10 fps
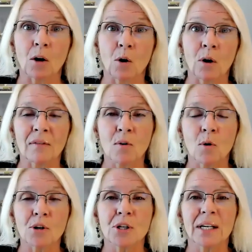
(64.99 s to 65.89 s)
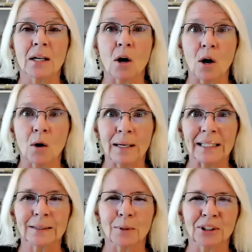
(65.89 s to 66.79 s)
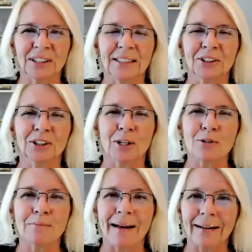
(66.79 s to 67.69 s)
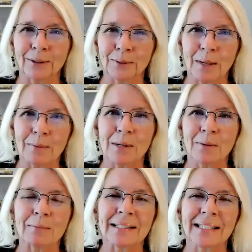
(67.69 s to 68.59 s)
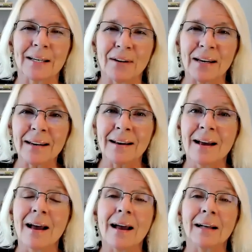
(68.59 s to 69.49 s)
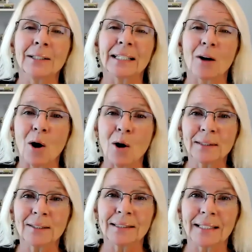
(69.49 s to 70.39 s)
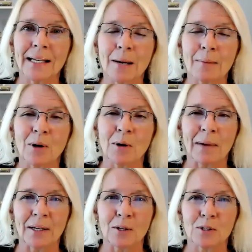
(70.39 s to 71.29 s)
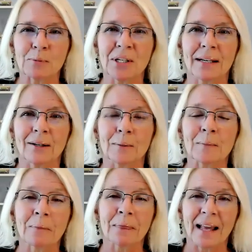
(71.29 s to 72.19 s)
Or, of course, you can always watch these shows back on Women Women TV. And you can also see them on my YouTube channel.